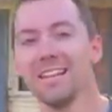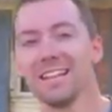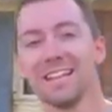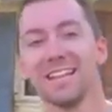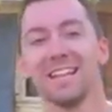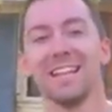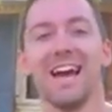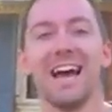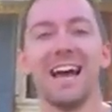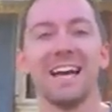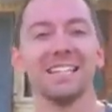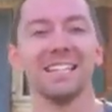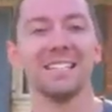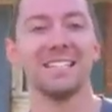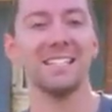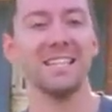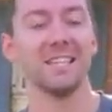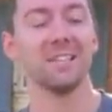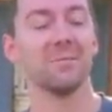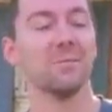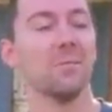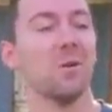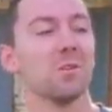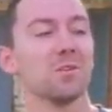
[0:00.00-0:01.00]
The last
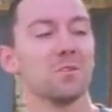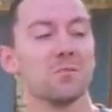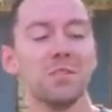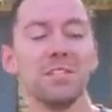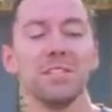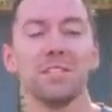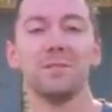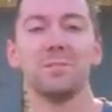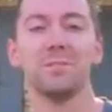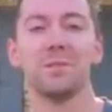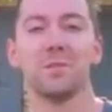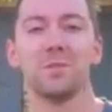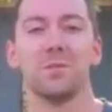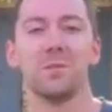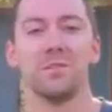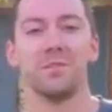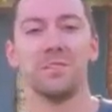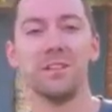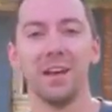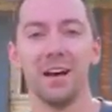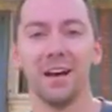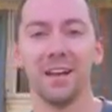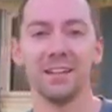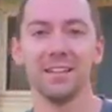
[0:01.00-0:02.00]
deal, the most recent one
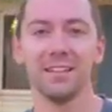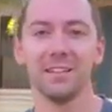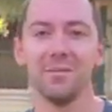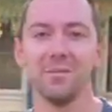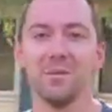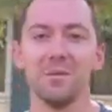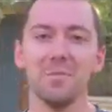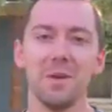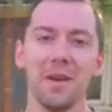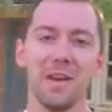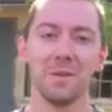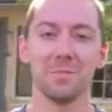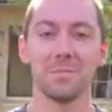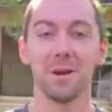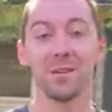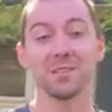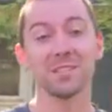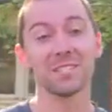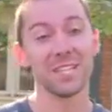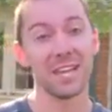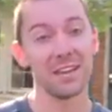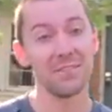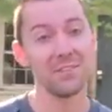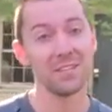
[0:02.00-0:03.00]
we've done that we made
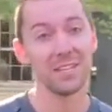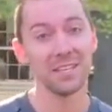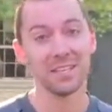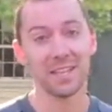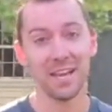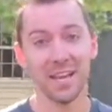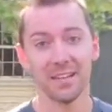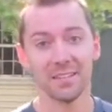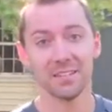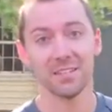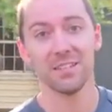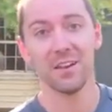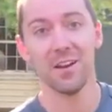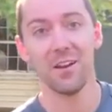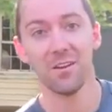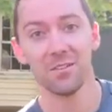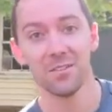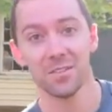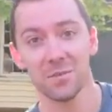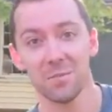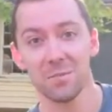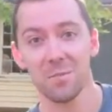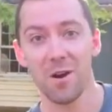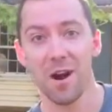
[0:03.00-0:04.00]
about
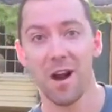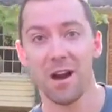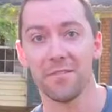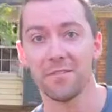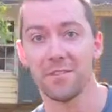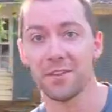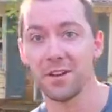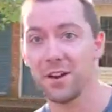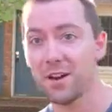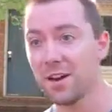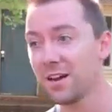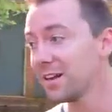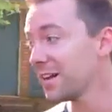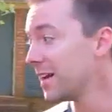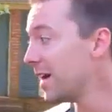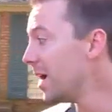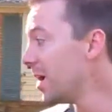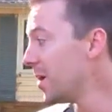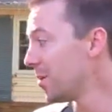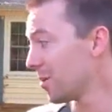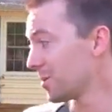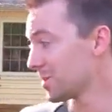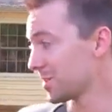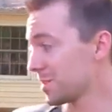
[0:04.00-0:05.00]
$70,000 in profit on
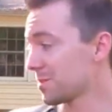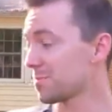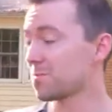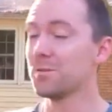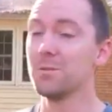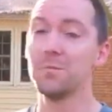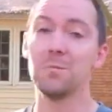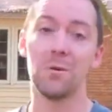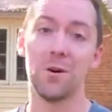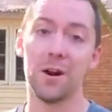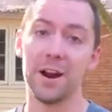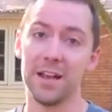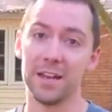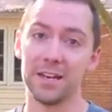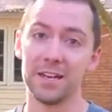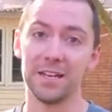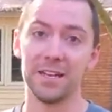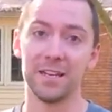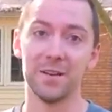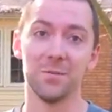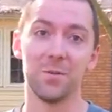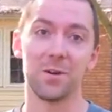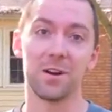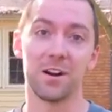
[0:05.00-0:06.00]
was through
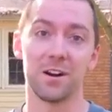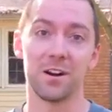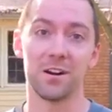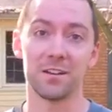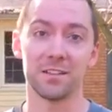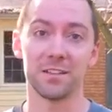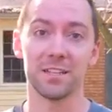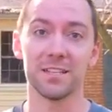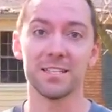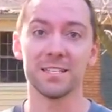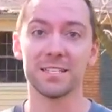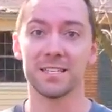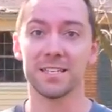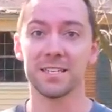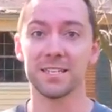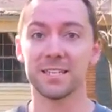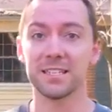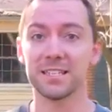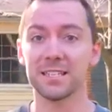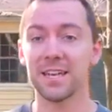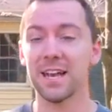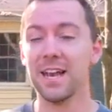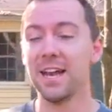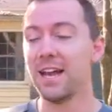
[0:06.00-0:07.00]
Brandy in one of her
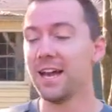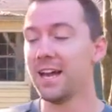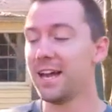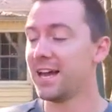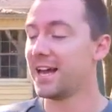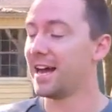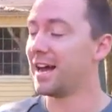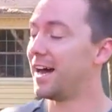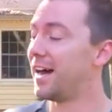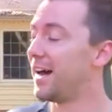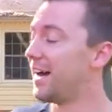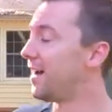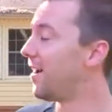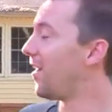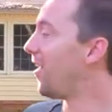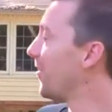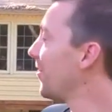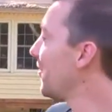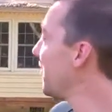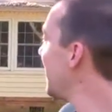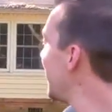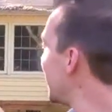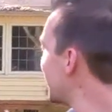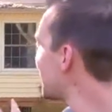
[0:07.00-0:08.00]
listings. Uh,
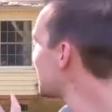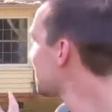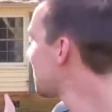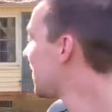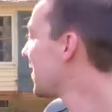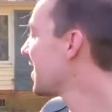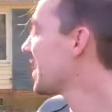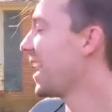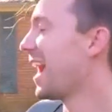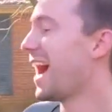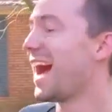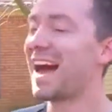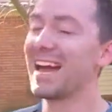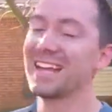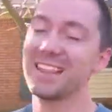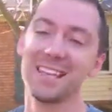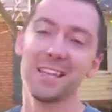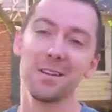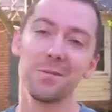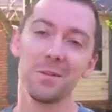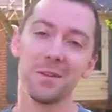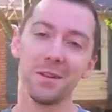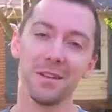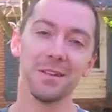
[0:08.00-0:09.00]
on this one, I
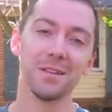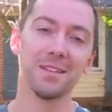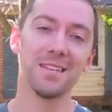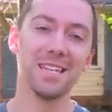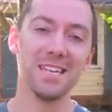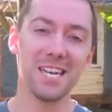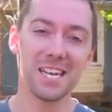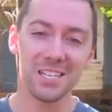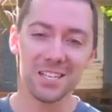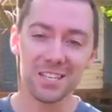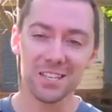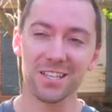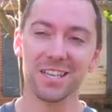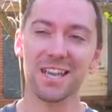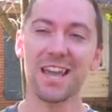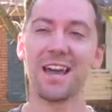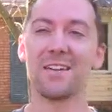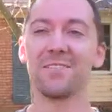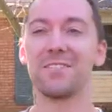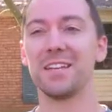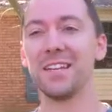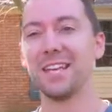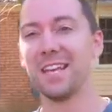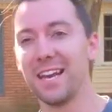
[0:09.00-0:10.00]
think we initially
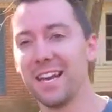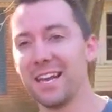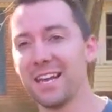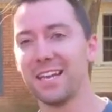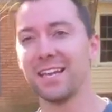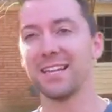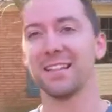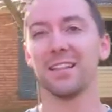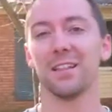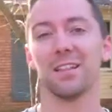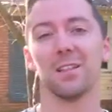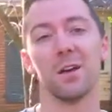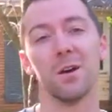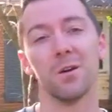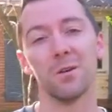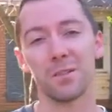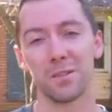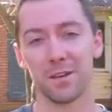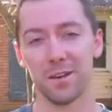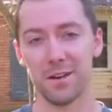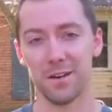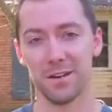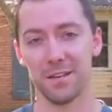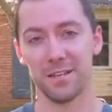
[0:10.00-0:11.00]
have to get it in the low
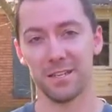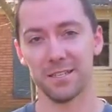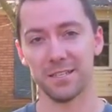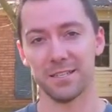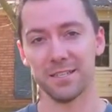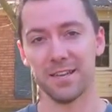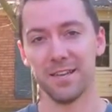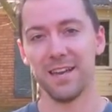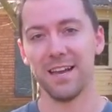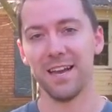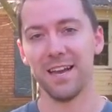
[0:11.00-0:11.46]
30s.